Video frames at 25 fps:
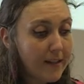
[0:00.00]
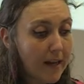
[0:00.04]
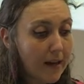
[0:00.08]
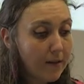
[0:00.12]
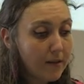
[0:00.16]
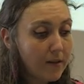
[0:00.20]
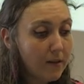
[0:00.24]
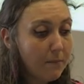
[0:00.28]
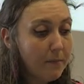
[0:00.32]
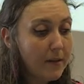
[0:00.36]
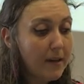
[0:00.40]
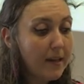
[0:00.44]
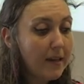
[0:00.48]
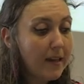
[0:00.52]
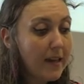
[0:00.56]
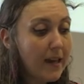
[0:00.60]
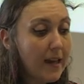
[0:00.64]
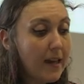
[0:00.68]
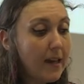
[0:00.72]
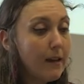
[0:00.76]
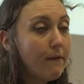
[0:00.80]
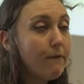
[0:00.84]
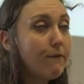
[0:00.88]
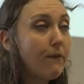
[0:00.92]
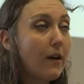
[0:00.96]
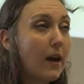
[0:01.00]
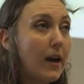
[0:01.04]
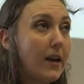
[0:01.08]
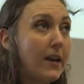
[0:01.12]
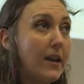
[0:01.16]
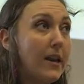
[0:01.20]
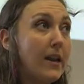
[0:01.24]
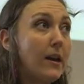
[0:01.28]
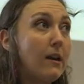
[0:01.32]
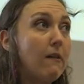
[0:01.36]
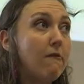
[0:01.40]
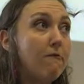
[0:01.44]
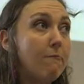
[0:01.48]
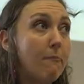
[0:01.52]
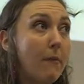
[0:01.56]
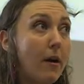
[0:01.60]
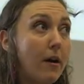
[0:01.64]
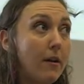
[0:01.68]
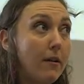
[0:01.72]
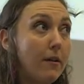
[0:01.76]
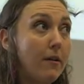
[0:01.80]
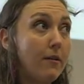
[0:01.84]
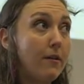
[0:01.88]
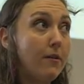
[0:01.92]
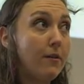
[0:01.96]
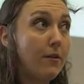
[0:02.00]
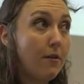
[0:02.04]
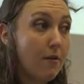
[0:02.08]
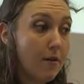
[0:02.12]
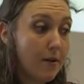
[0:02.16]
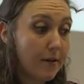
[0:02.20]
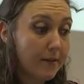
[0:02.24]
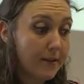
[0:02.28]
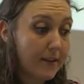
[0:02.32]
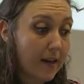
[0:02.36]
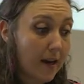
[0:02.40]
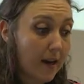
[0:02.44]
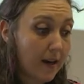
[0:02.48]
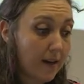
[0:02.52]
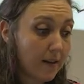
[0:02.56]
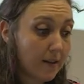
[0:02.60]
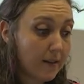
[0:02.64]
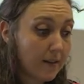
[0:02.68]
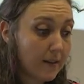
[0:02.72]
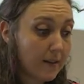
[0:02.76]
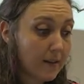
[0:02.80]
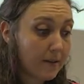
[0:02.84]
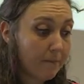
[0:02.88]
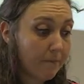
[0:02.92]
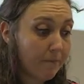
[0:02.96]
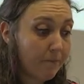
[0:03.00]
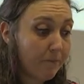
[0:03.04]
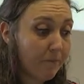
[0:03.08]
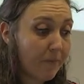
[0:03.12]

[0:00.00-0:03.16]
out to be a key finding of modern neuroscience.